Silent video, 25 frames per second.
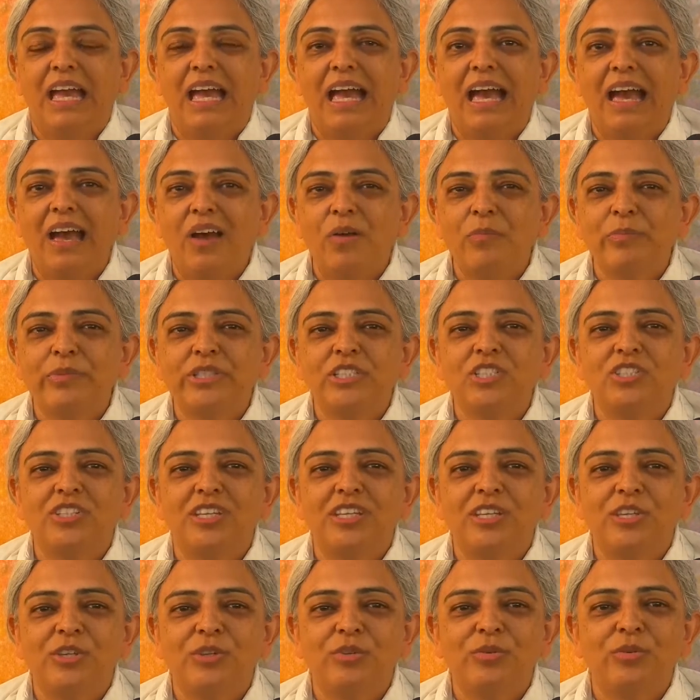How much
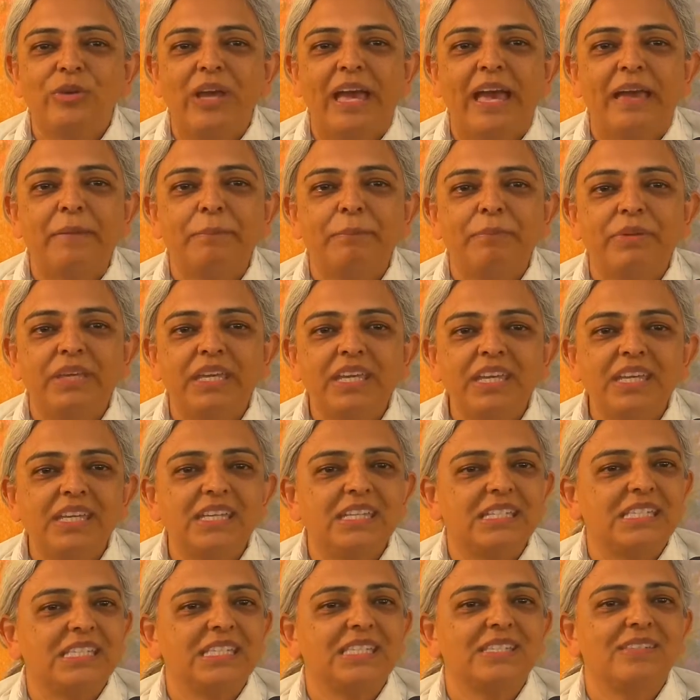are you at
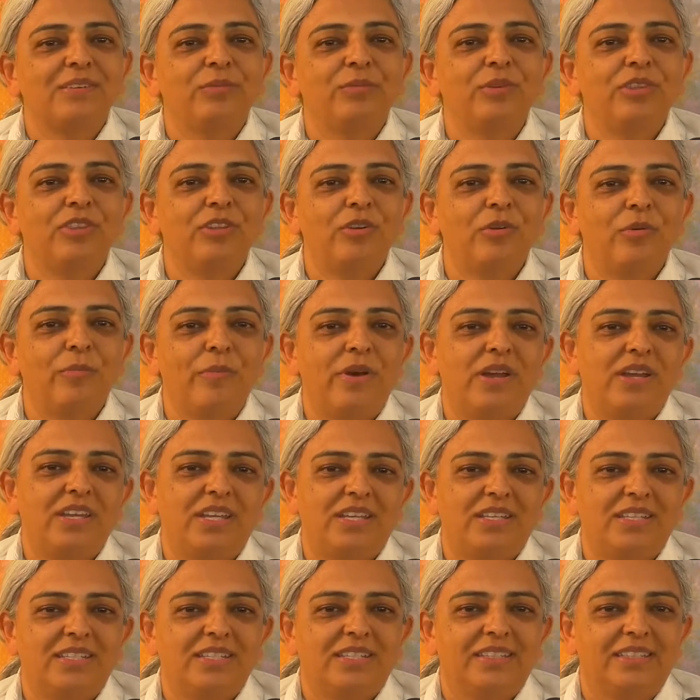peace with your
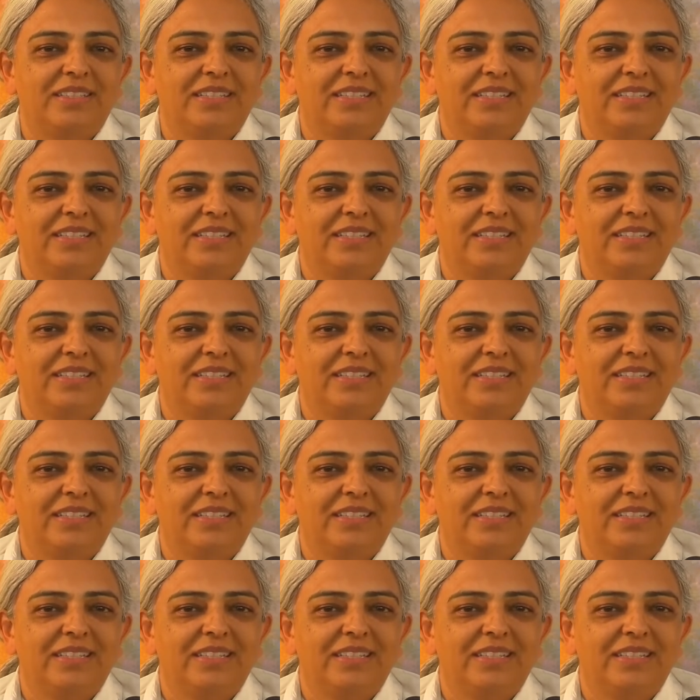mind?